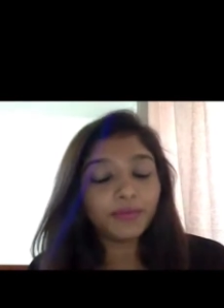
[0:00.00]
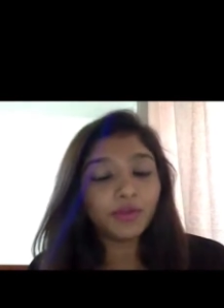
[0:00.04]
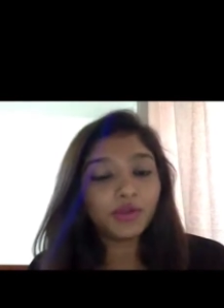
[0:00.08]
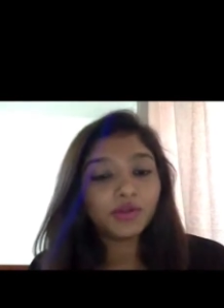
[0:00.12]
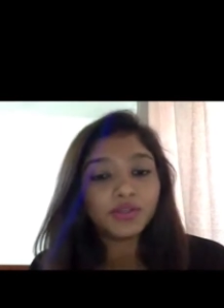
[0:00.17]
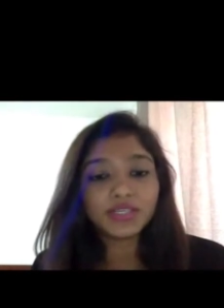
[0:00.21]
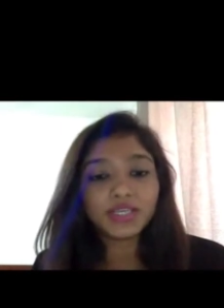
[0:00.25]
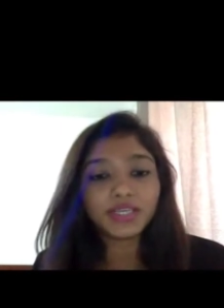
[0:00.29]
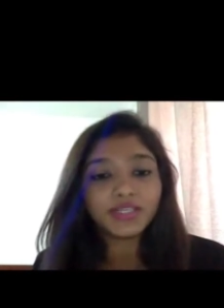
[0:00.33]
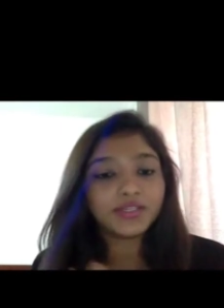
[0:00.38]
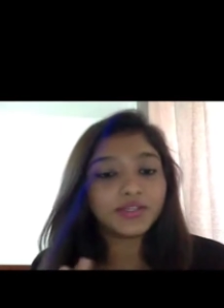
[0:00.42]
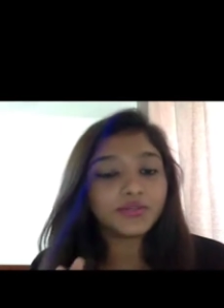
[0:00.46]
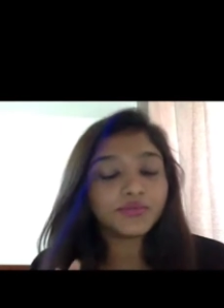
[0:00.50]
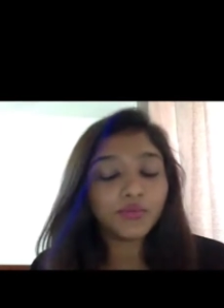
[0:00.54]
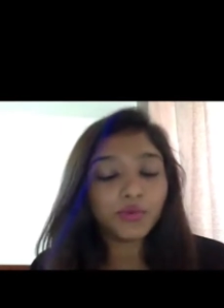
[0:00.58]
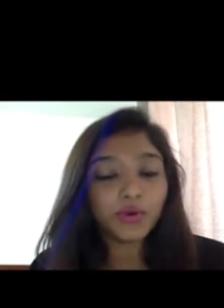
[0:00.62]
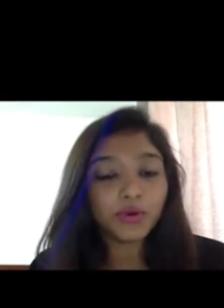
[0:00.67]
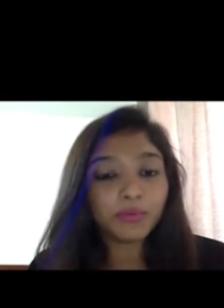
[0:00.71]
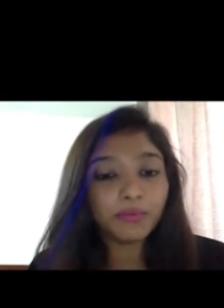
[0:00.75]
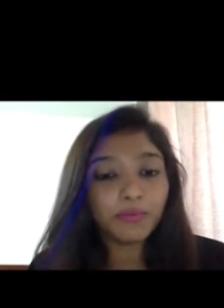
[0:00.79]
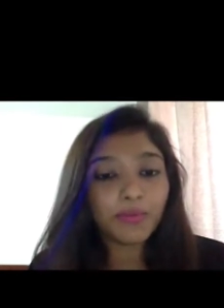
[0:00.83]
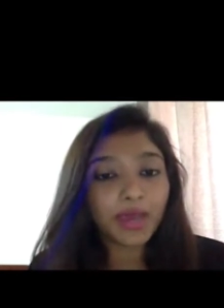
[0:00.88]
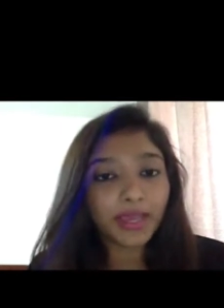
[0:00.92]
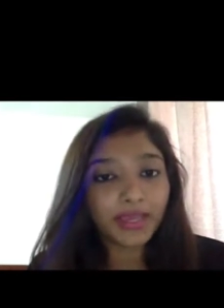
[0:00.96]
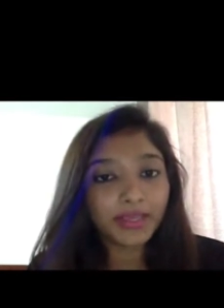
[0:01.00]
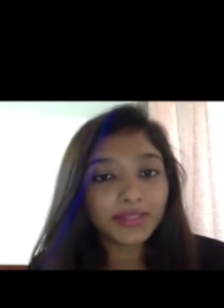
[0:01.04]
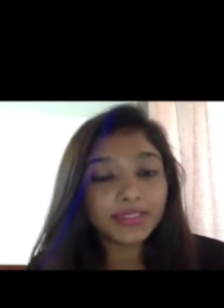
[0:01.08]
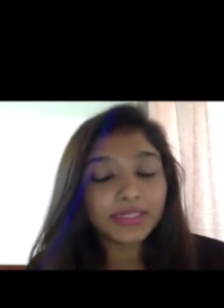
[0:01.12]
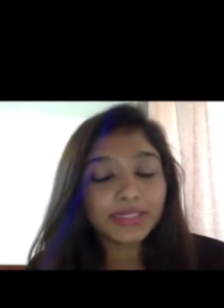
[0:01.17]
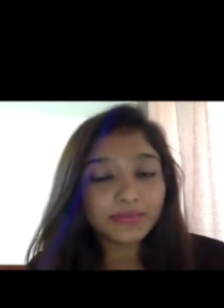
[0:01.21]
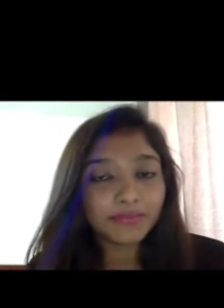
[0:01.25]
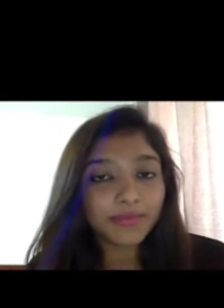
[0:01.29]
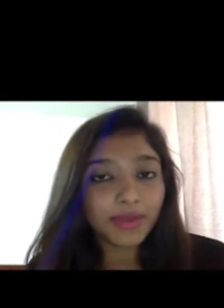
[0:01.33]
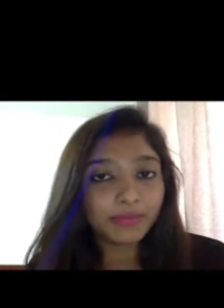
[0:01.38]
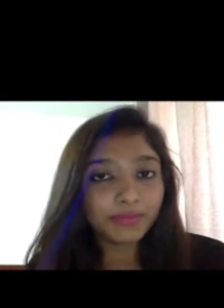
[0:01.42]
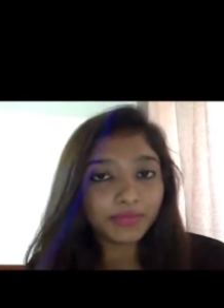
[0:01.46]
because I just want my
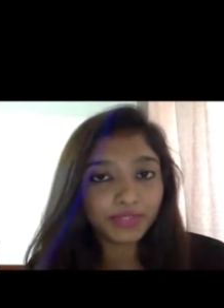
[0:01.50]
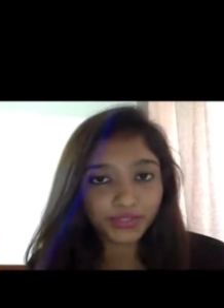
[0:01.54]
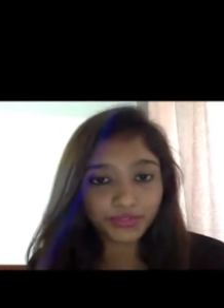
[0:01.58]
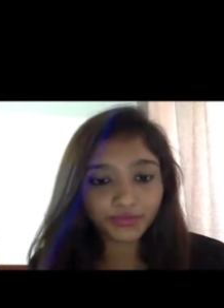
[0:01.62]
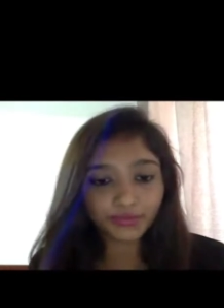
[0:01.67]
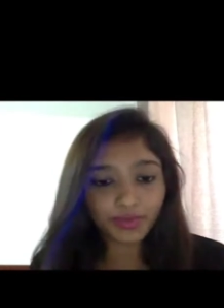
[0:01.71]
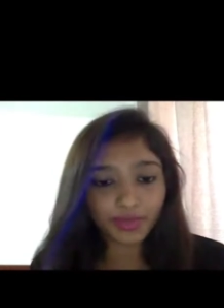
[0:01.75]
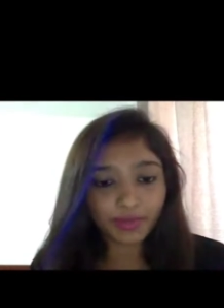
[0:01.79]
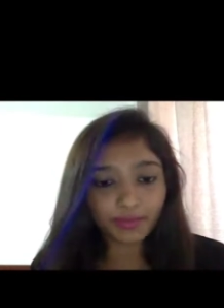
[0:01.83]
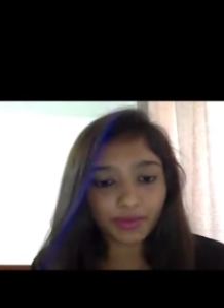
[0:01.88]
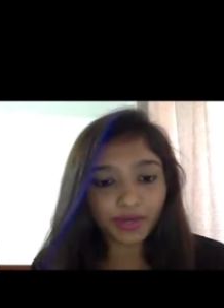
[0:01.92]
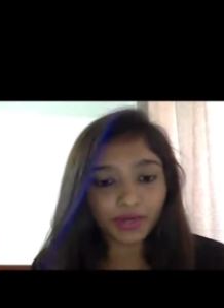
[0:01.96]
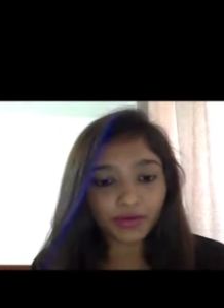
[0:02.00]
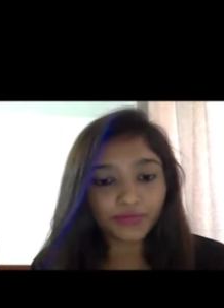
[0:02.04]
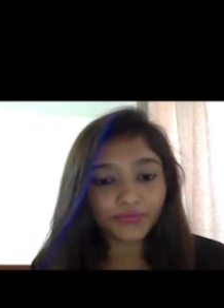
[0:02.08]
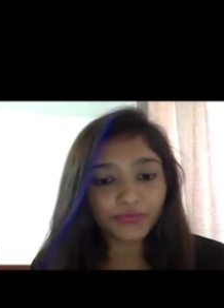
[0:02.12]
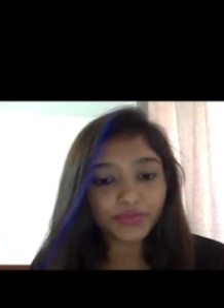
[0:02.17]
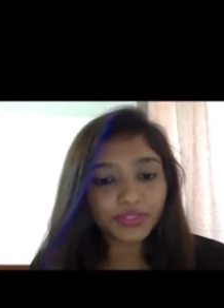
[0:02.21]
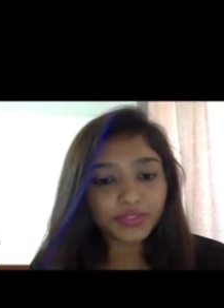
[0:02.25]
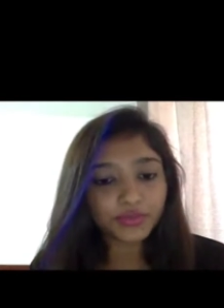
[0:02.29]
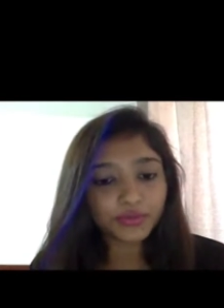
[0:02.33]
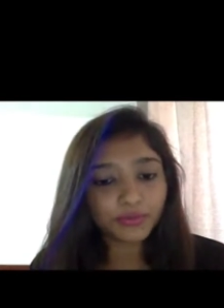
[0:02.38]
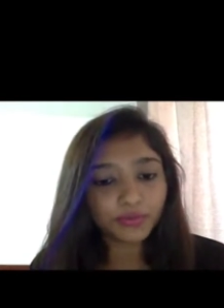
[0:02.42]
team members to be a part of it.